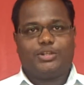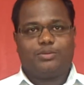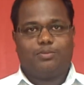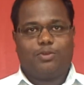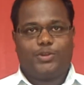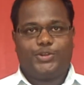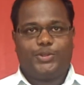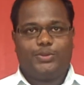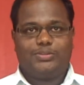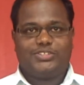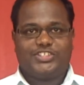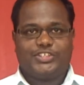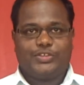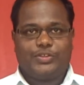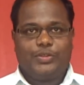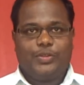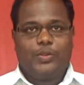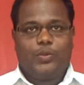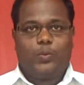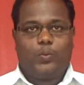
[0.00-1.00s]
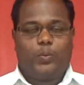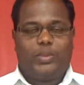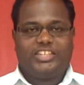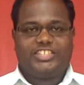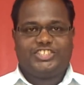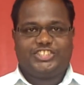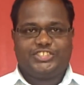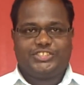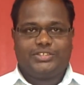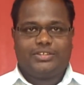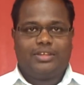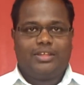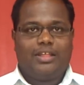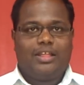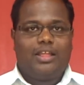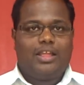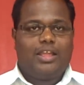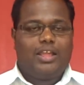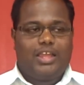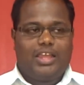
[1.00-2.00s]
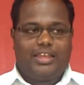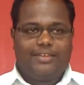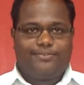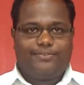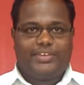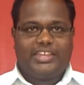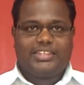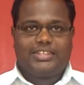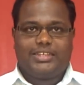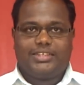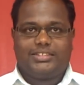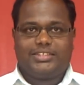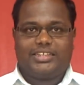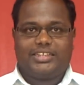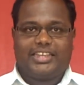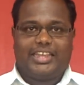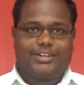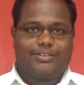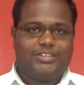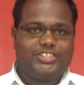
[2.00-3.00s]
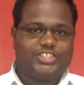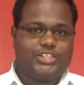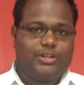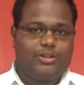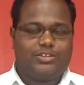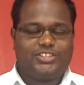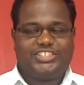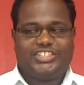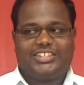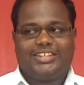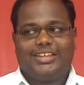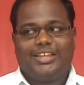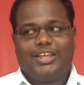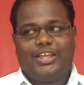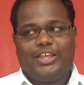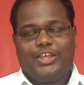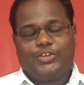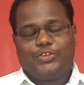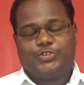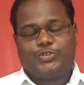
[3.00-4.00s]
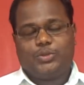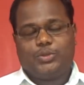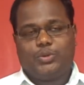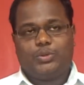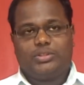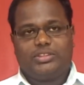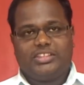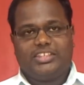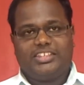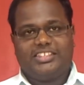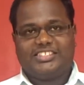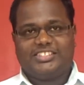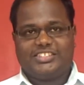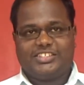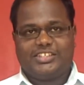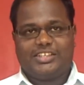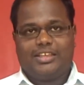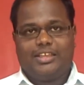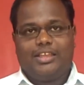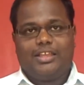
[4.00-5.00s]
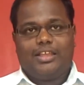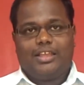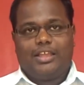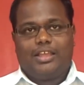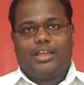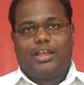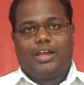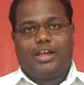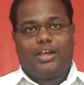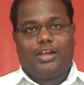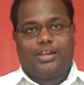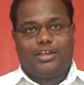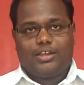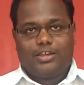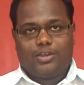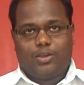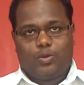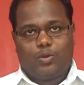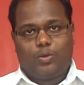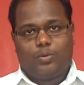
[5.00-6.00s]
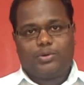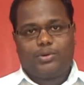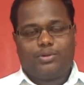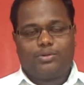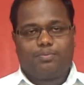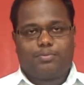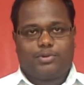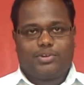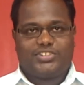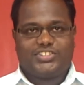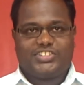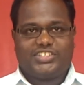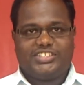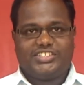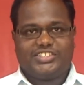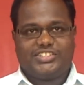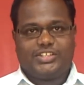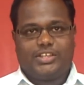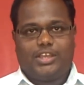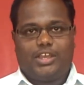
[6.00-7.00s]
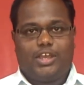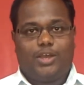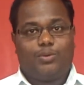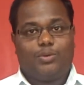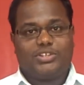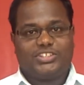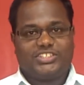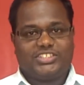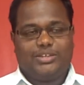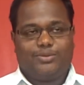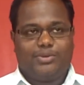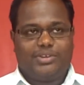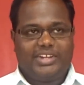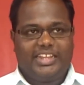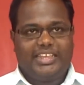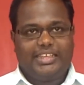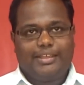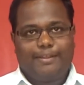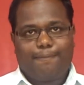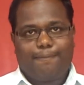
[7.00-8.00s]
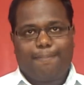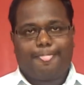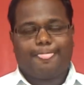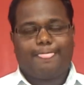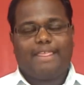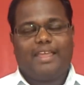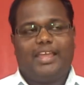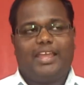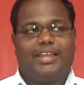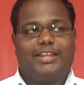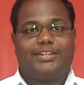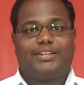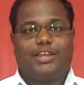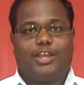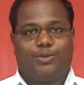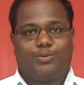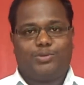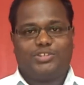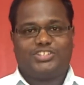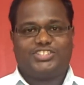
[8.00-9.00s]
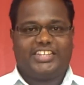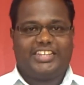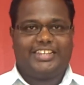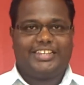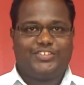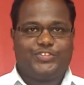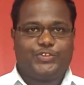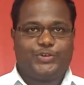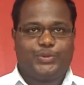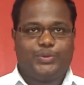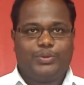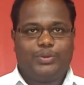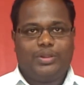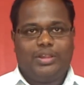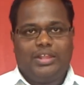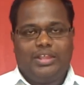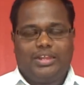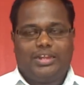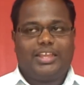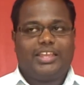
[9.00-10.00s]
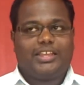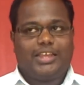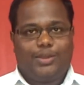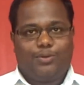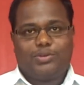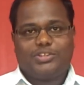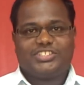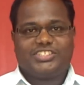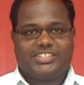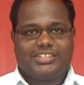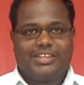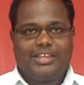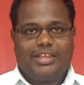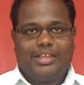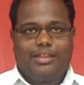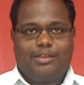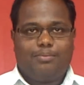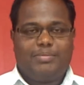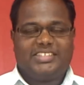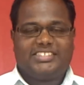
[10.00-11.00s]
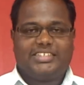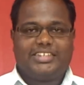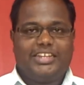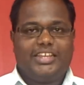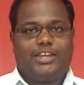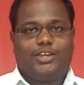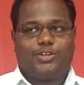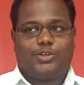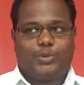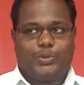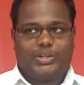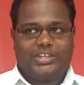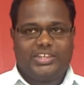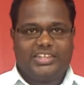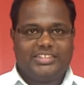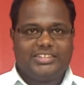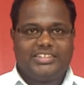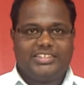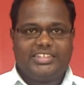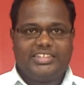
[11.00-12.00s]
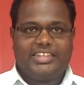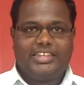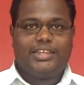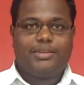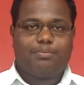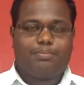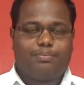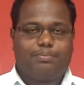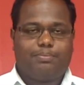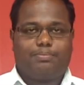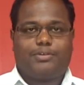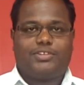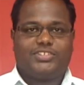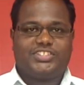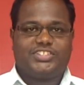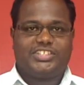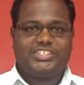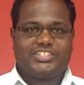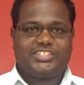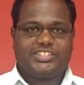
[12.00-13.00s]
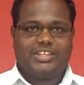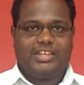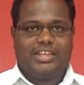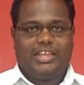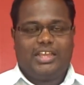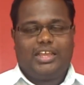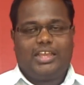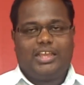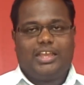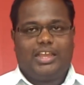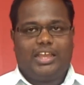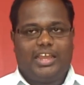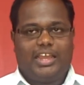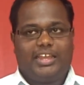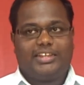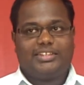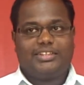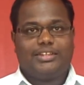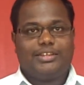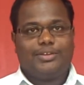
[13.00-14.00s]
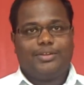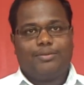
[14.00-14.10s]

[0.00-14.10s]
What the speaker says: modules which affect the calculation logic. So this overall process I was governing and I was taking it through. I was basically a coder in the process, and